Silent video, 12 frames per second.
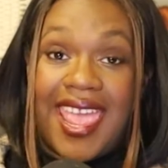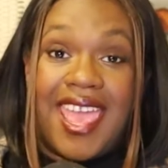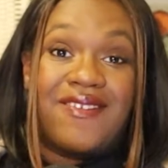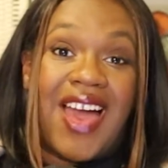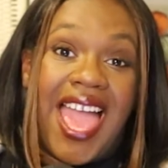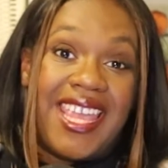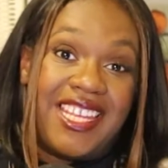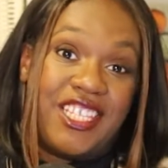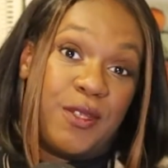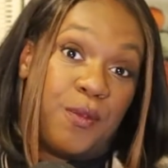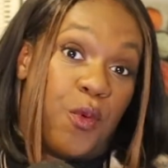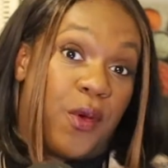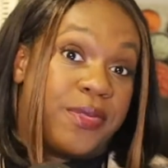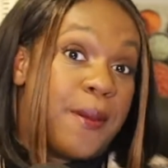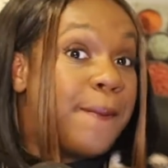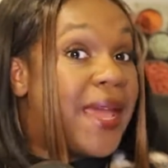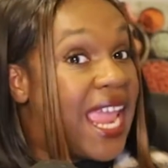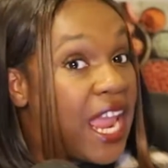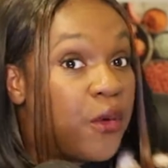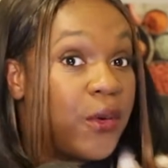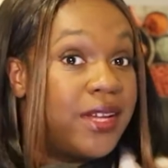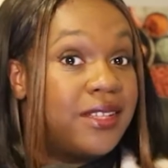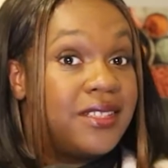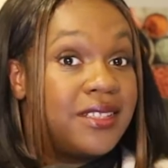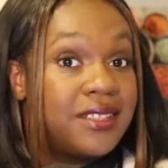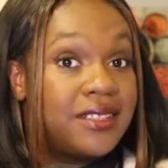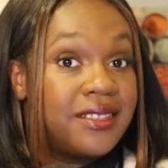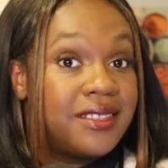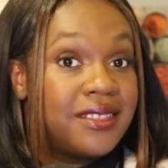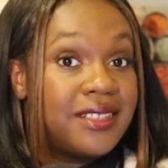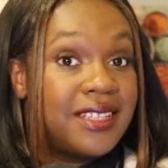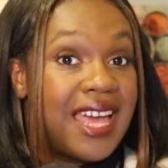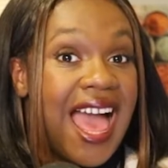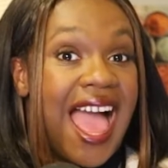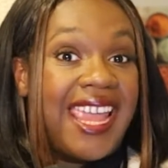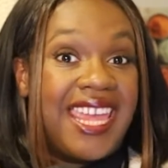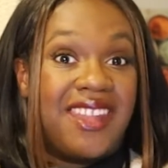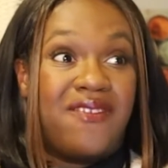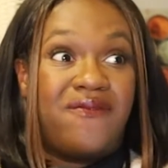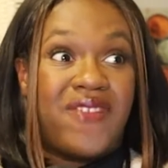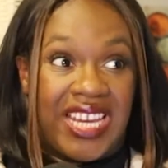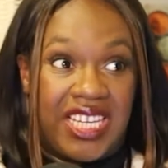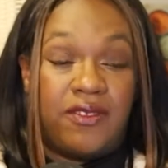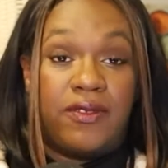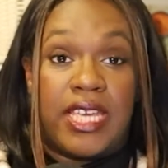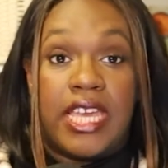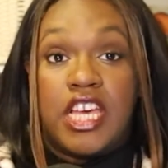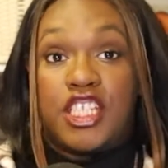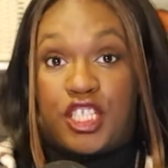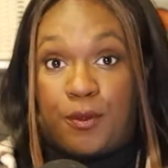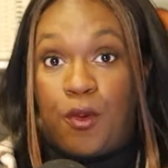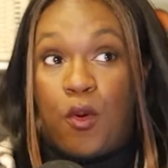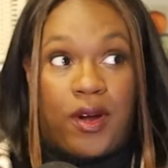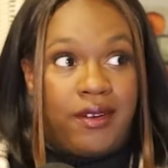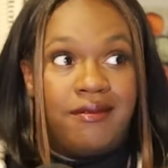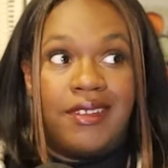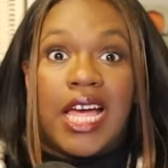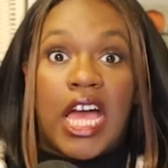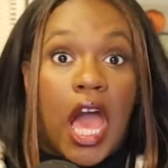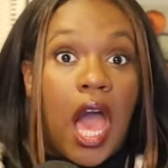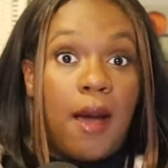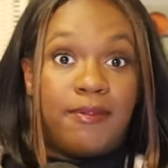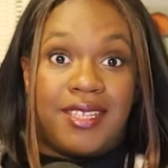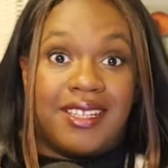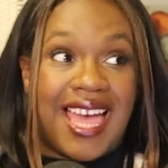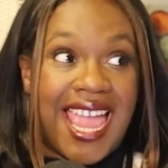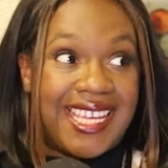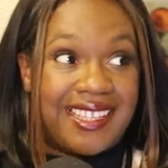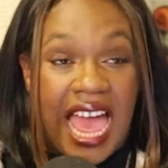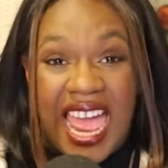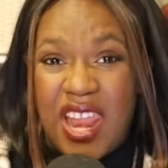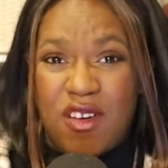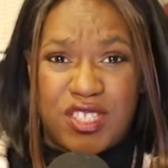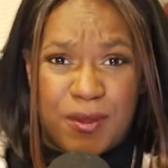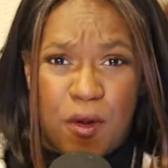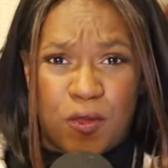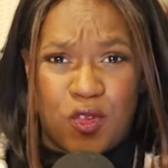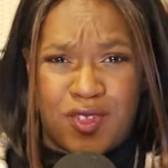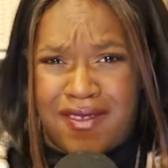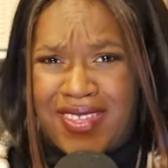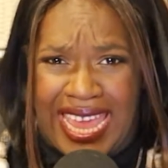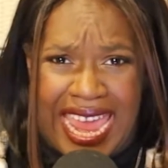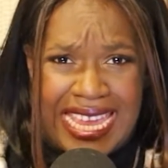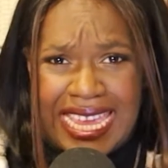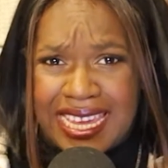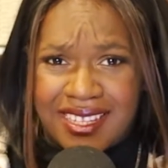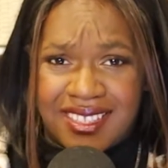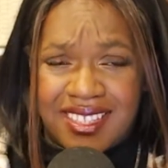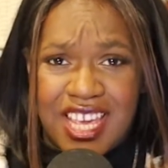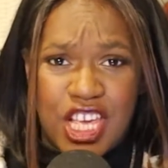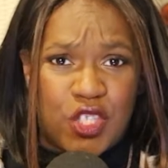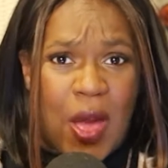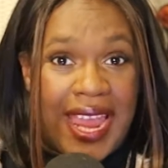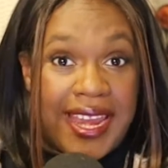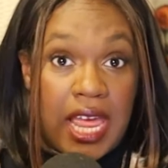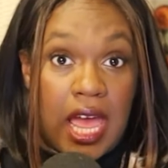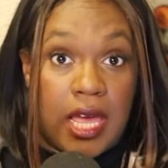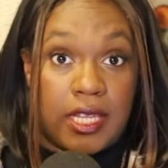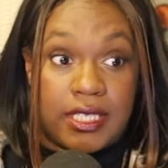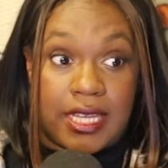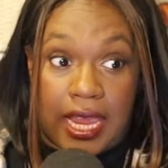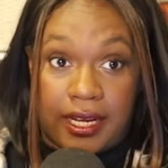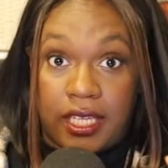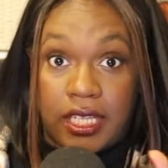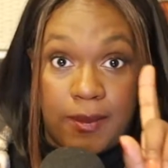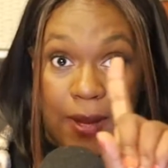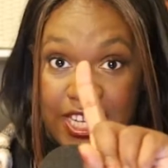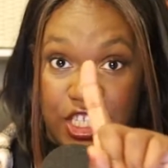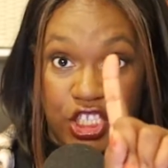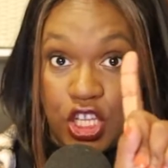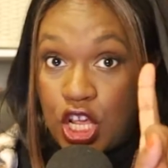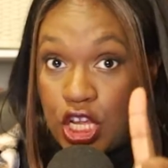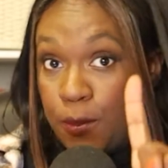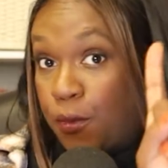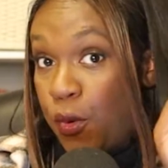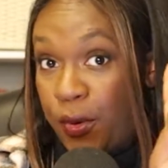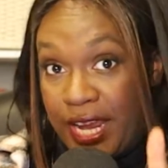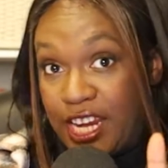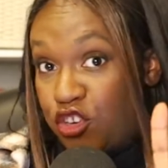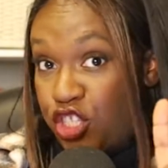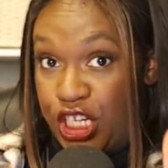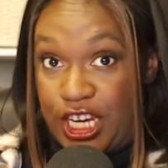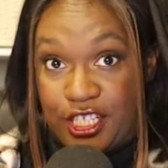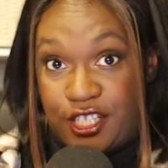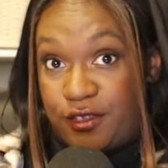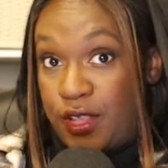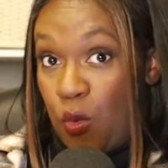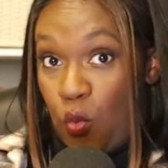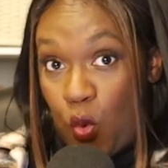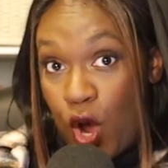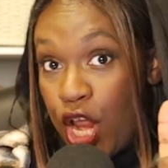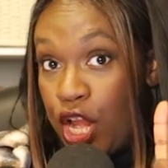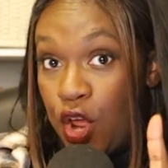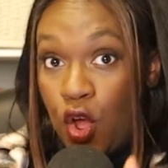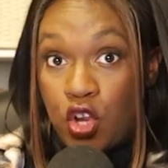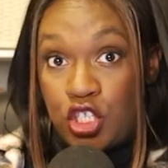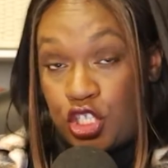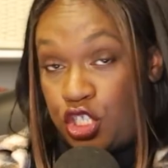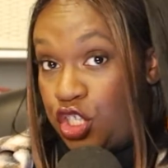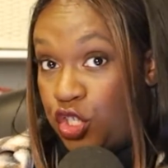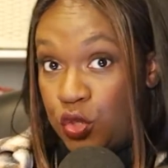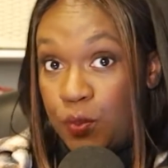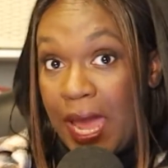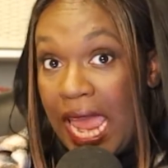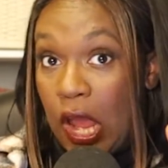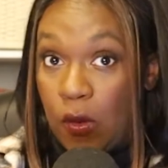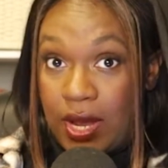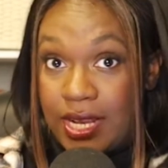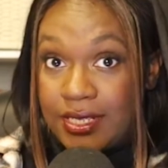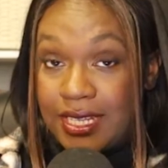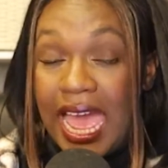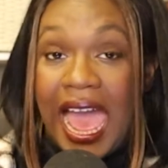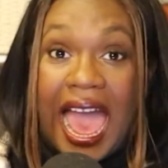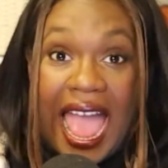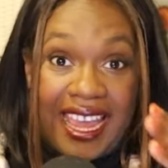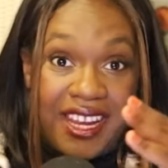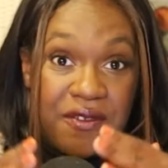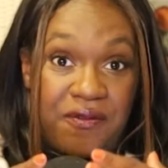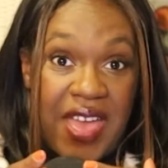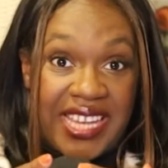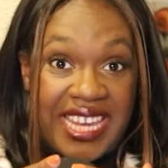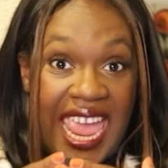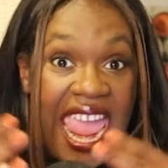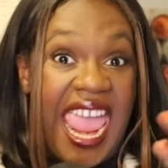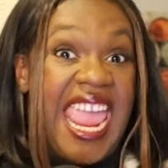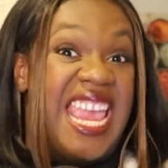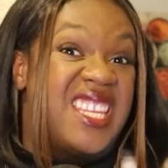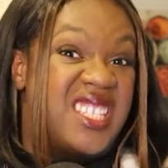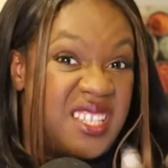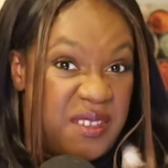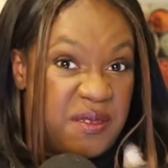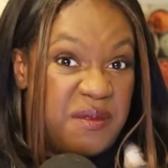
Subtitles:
if I can support the parent, I can effectively support up to I know some homeschoolers have 8 kids. So I can technically, by just pouring energy into the 1 to 2 parents, I can affect 8